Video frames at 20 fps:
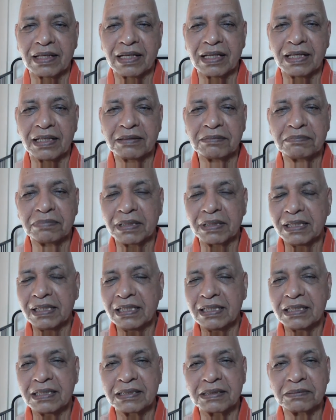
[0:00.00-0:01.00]
And
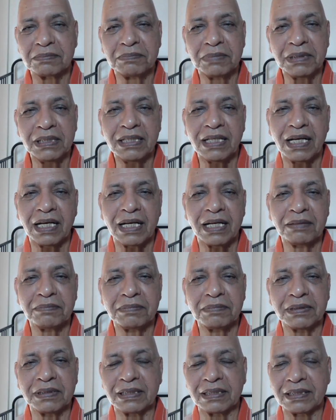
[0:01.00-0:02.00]
please be
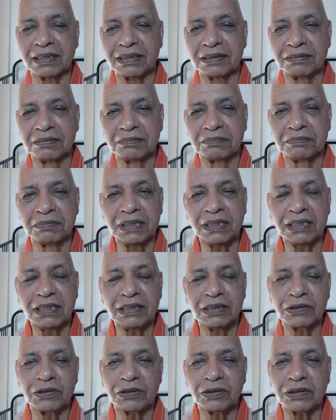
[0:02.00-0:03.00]
happy,
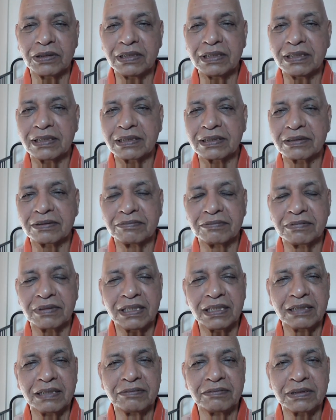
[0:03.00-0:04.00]
be joyous
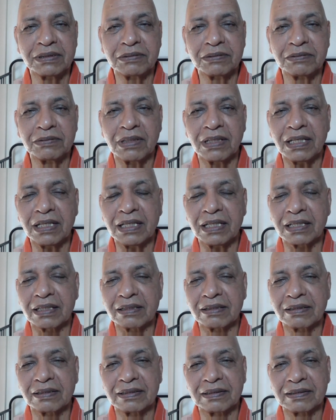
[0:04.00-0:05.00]
wherever you are.